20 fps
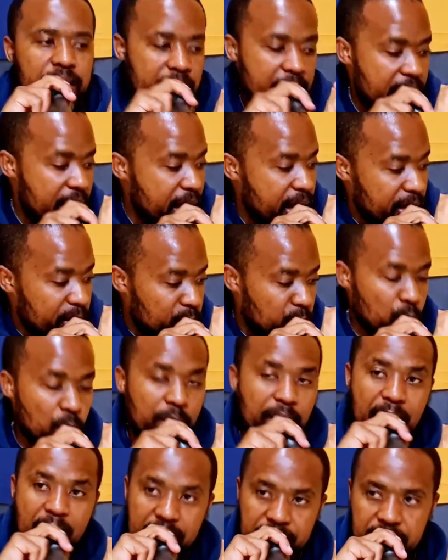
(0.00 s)
The hair is
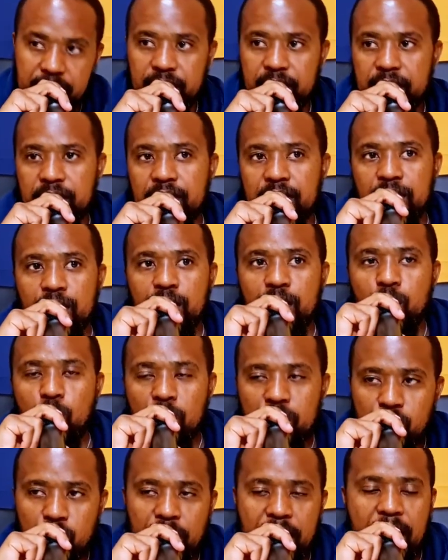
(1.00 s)
your lust.
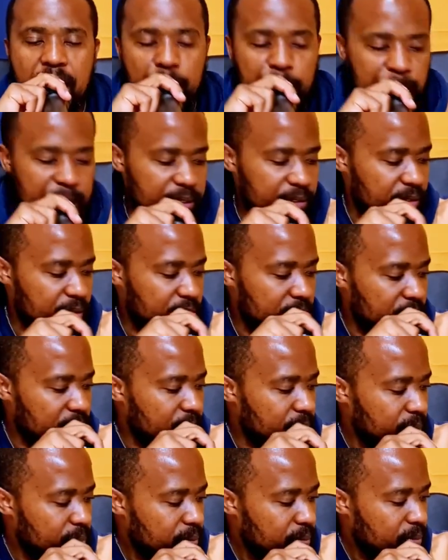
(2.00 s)
What's going to happen?
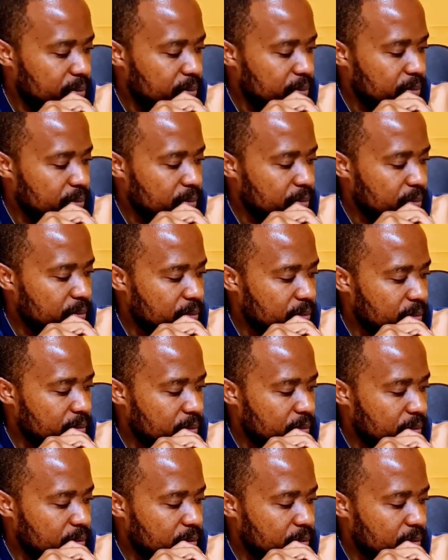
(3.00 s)
She
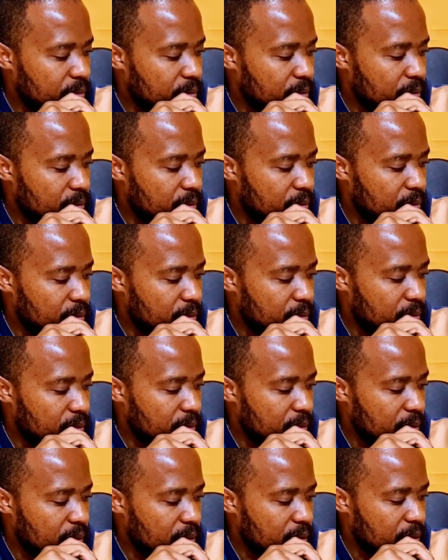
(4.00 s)
will make thee a
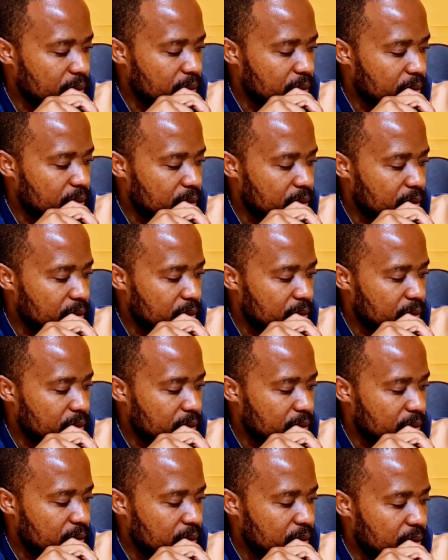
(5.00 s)
laughing stock to
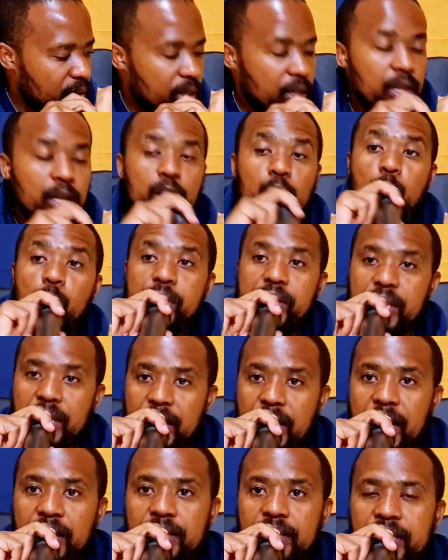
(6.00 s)
thine enemies. You
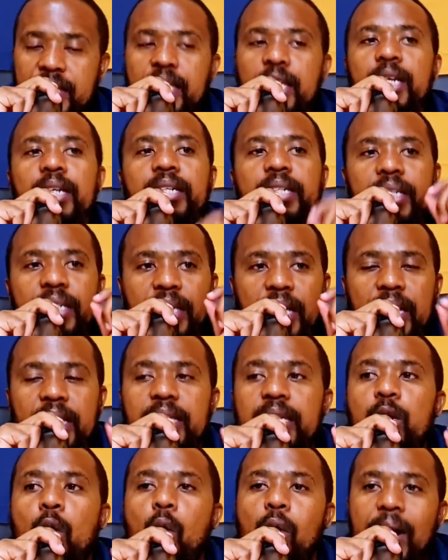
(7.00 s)
see that she,
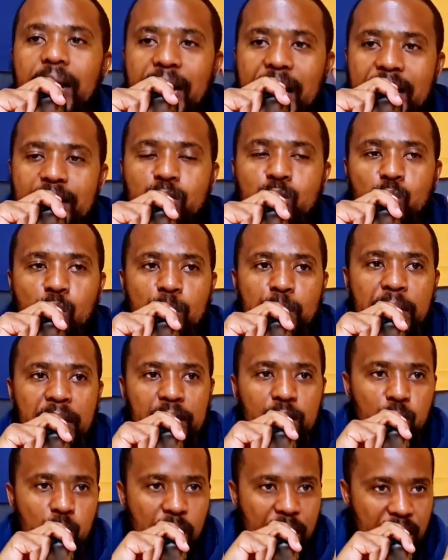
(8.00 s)
she, your lust will
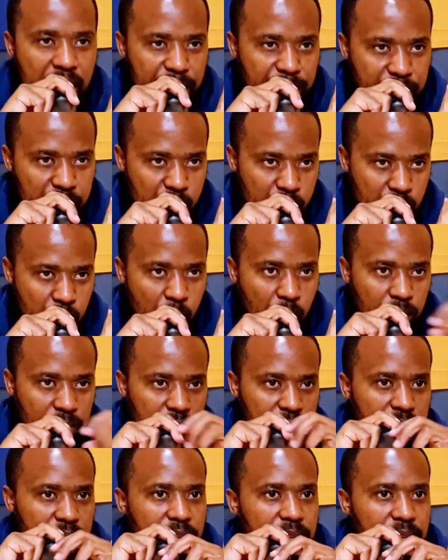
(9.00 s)
make you a laughing stock.